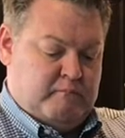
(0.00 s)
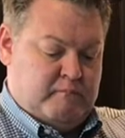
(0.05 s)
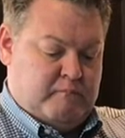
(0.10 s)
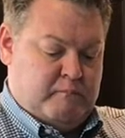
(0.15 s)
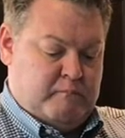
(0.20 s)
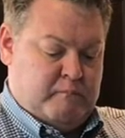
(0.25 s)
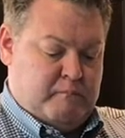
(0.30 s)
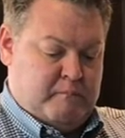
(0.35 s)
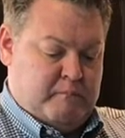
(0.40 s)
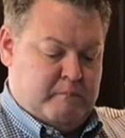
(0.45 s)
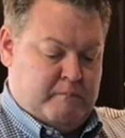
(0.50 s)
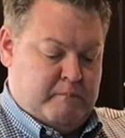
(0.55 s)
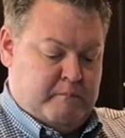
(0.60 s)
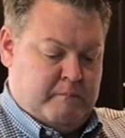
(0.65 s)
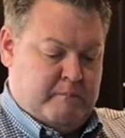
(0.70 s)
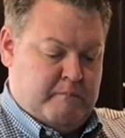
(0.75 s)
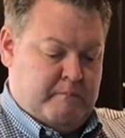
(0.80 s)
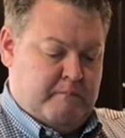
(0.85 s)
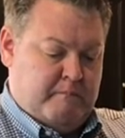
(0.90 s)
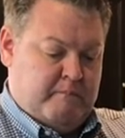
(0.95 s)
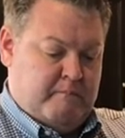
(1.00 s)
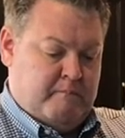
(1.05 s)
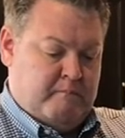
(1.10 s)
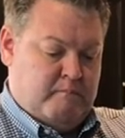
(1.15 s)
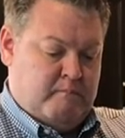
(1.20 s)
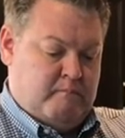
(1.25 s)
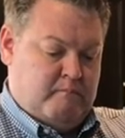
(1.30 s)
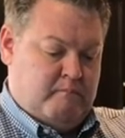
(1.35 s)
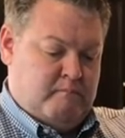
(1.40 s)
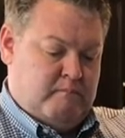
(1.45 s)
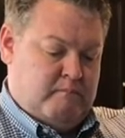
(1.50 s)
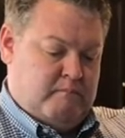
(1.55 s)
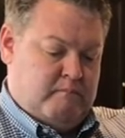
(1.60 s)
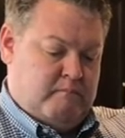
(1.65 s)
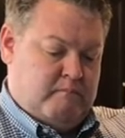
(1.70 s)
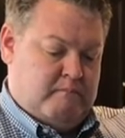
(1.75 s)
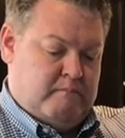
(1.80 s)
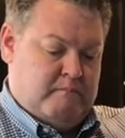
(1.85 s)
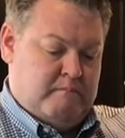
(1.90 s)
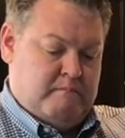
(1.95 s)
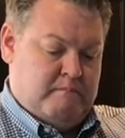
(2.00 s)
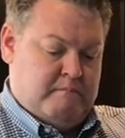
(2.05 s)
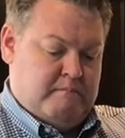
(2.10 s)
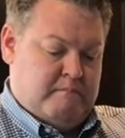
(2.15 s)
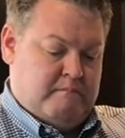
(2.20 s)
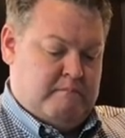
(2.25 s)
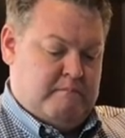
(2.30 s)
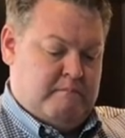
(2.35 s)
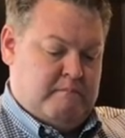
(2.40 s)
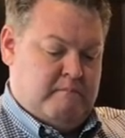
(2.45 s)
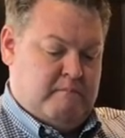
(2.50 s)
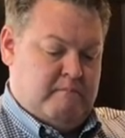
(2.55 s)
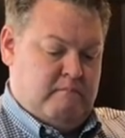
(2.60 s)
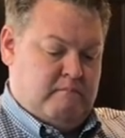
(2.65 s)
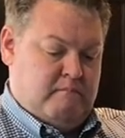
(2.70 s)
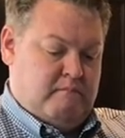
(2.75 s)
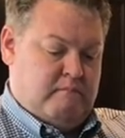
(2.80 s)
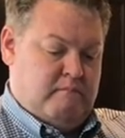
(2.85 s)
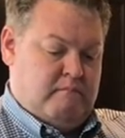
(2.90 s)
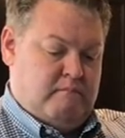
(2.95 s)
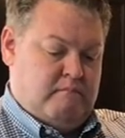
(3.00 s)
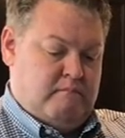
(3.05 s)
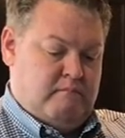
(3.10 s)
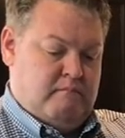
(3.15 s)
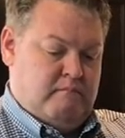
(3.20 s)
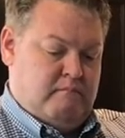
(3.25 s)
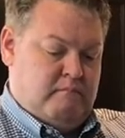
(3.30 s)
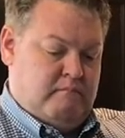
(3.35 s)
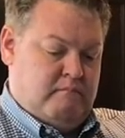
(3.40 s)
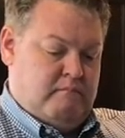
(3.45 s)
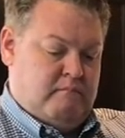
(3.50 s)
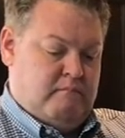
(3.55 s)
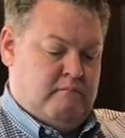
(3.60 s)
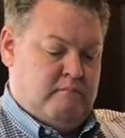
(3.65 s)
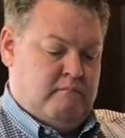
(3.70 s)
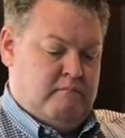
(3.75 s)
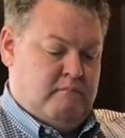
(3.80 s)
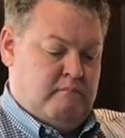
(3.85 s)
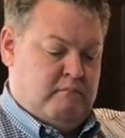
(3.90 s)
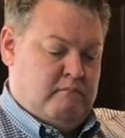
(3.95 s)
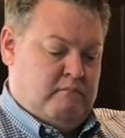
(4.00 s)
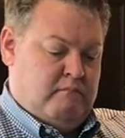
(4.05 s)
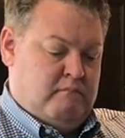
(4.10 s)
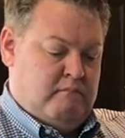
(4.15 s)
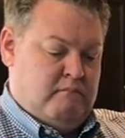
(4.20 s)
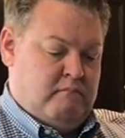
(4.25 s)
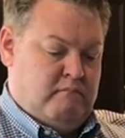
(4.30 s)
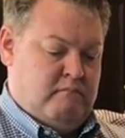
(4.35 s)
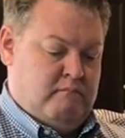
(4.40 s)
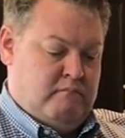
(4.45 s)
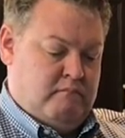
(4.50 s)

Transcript: [no speech]